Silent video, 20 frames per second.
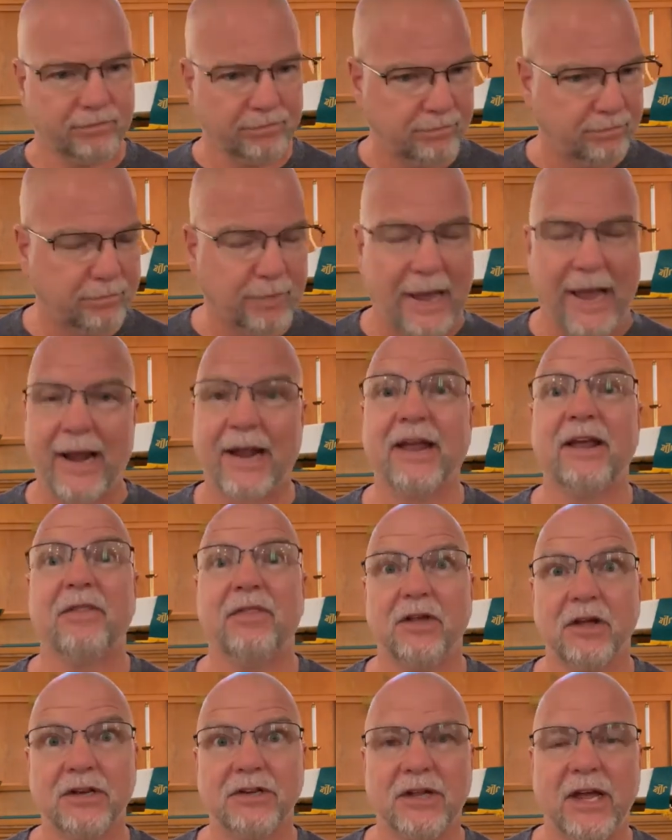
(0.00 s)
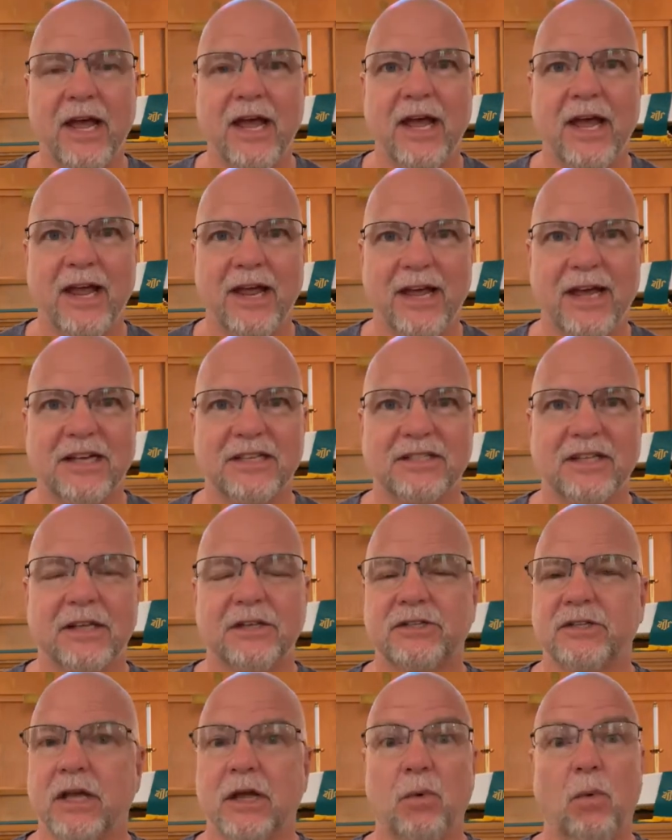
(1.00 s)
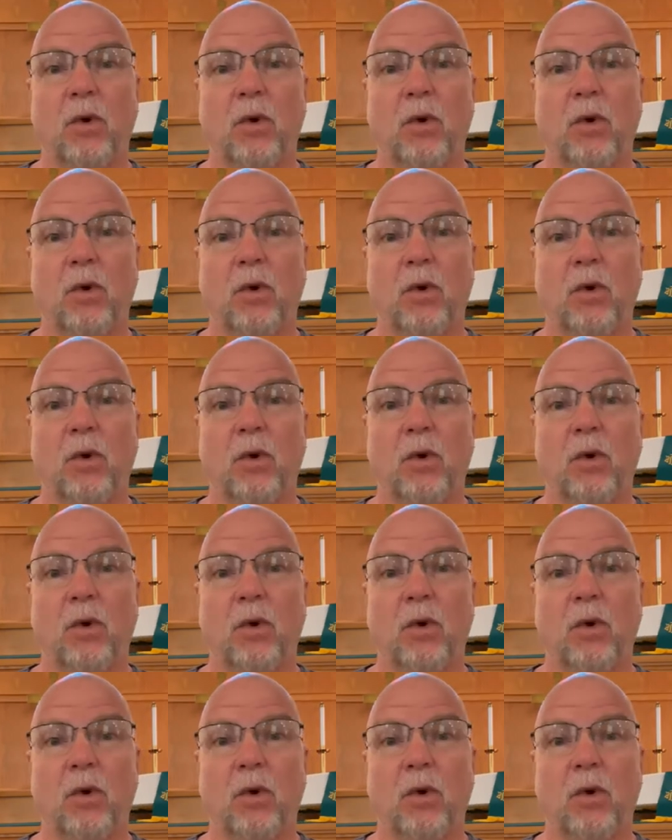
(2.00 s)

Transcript: back in the day, as they say,